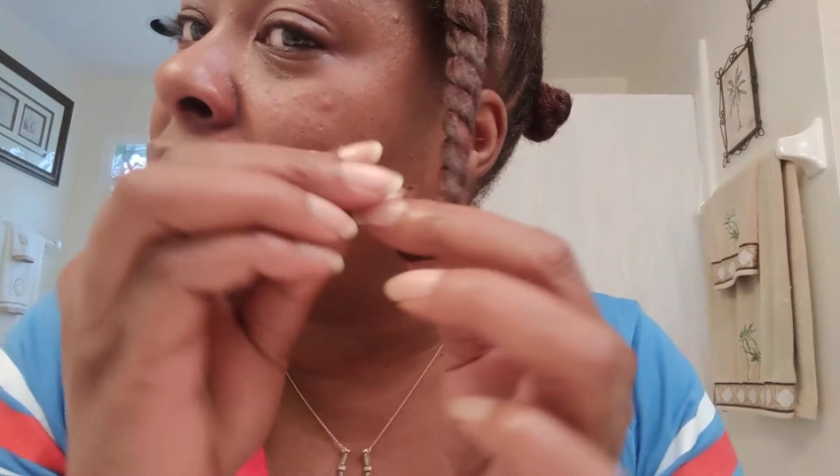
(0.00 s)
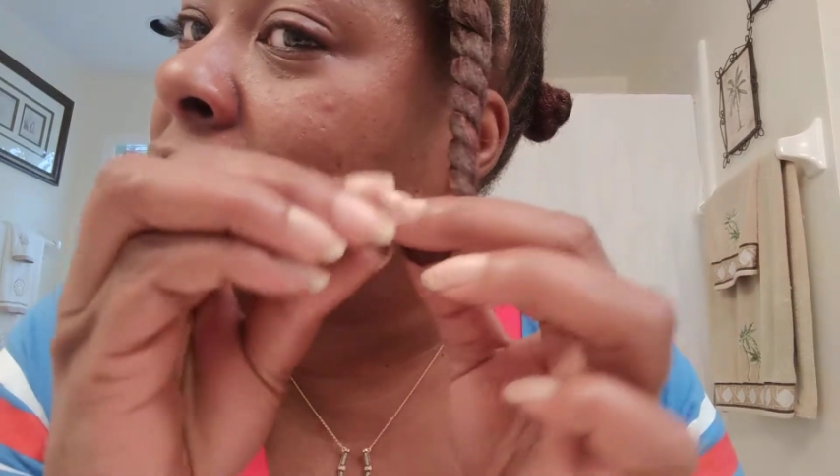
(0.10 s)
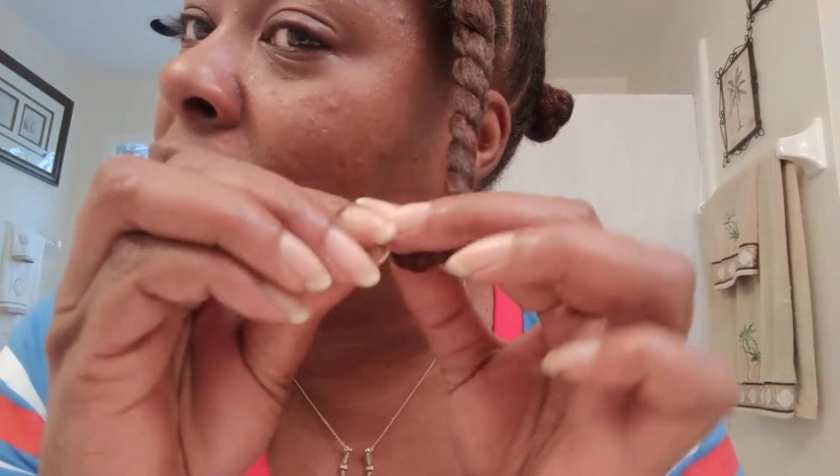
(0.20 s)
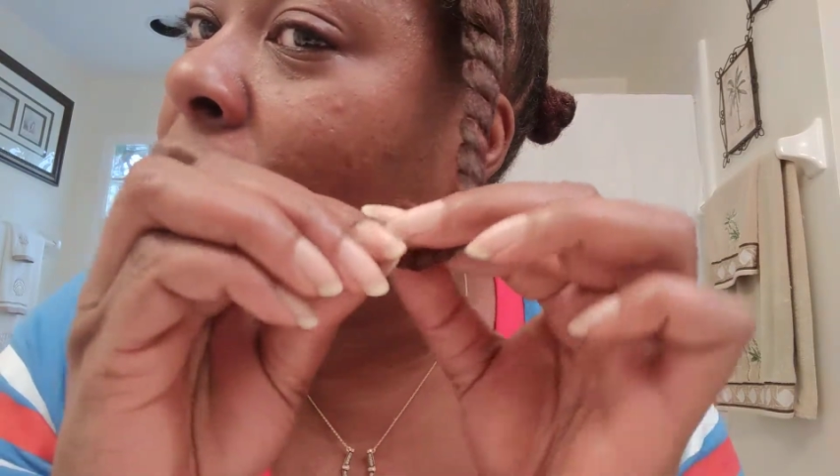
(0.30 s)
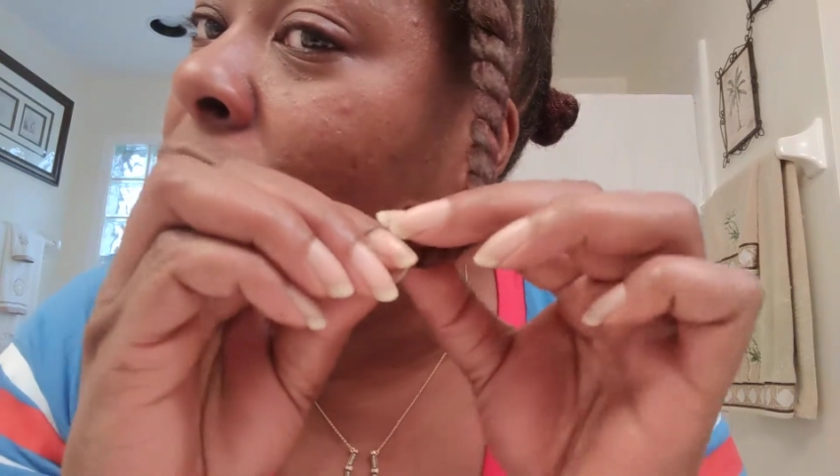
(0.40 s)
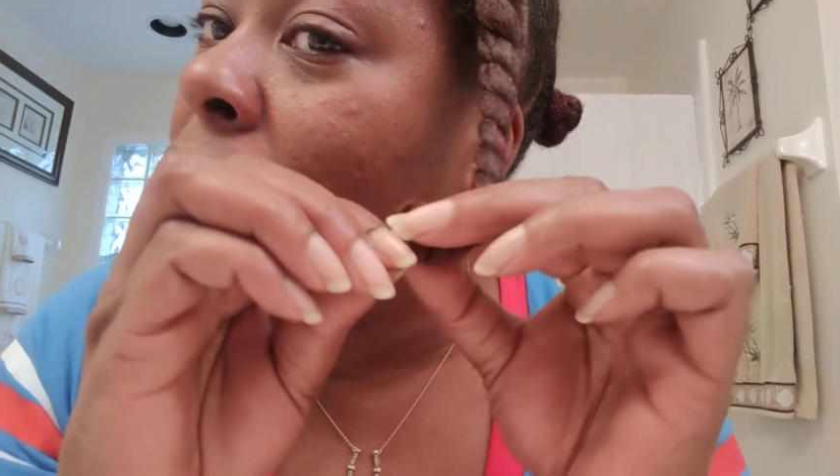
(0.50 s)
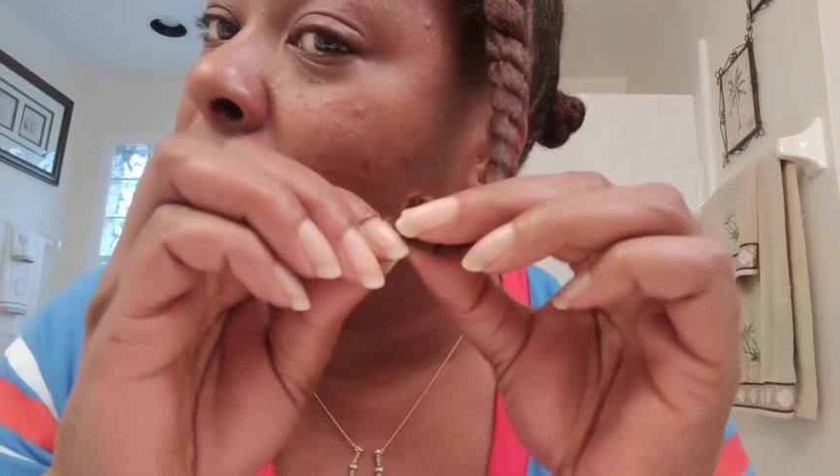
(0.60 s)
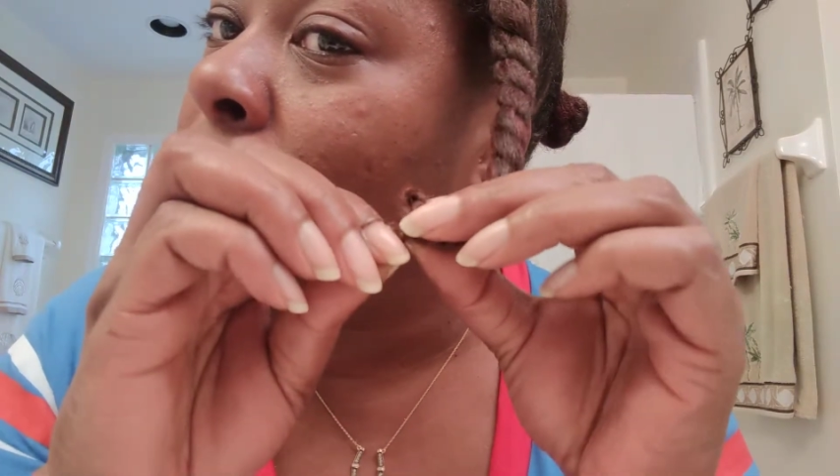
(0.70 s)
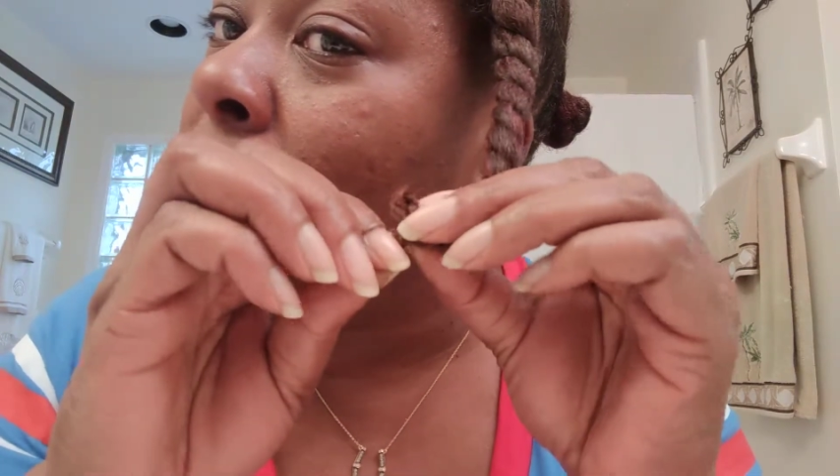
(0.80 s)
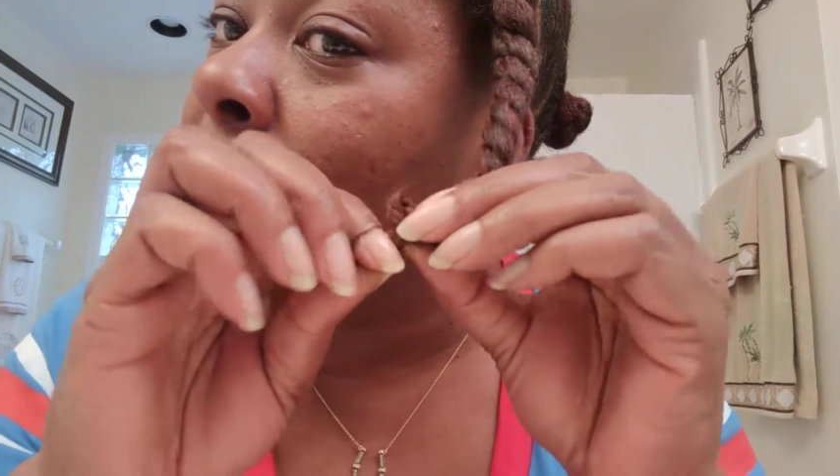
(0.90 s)
so
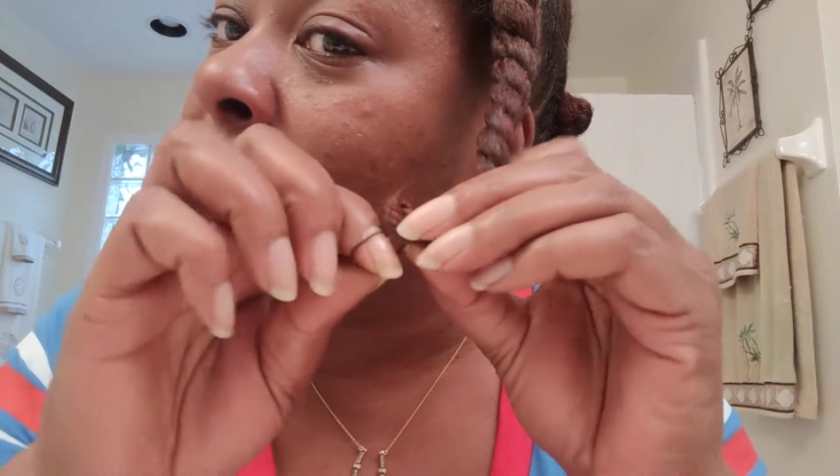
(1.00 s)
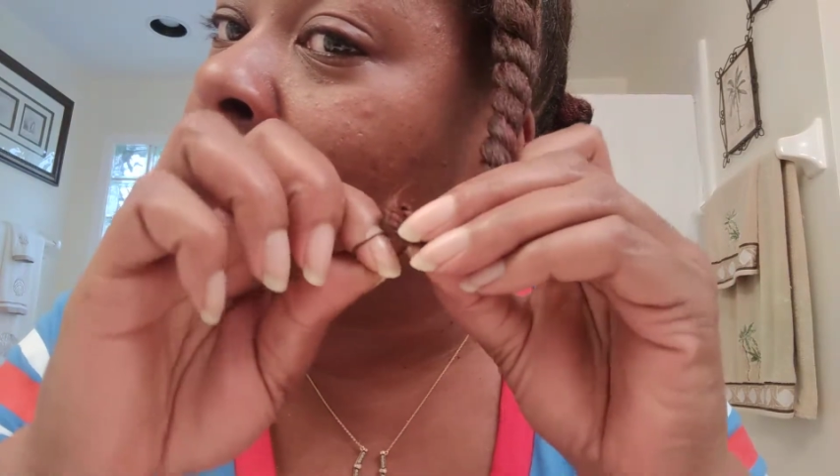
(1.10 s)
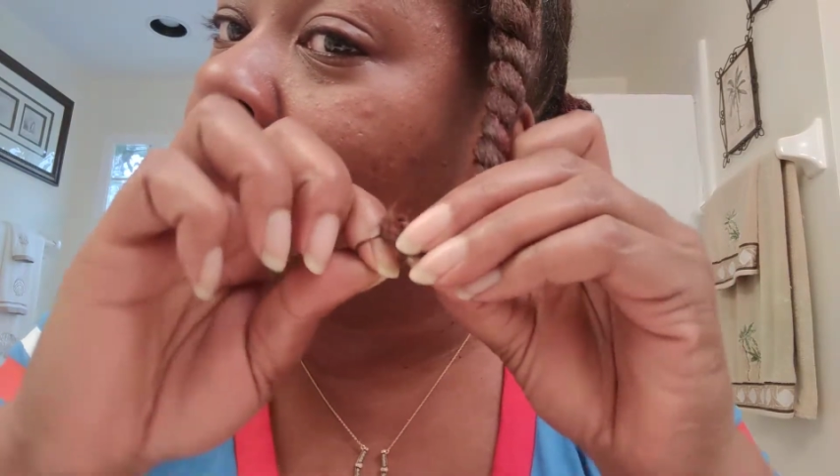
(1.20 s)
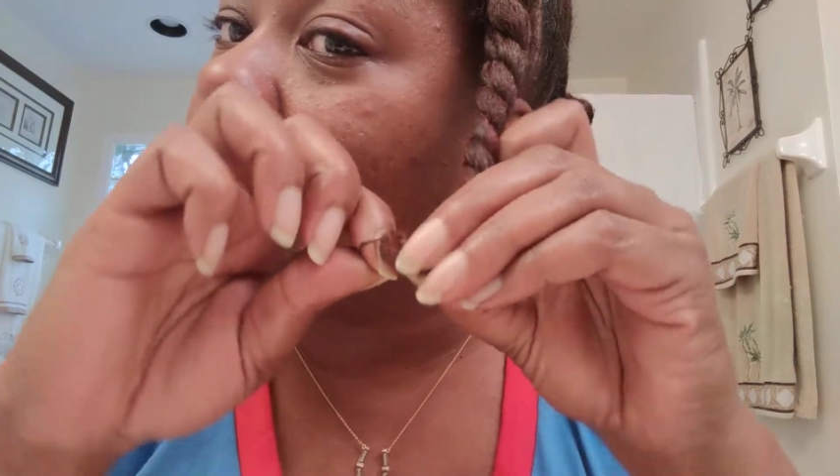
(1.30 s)
what I'm going to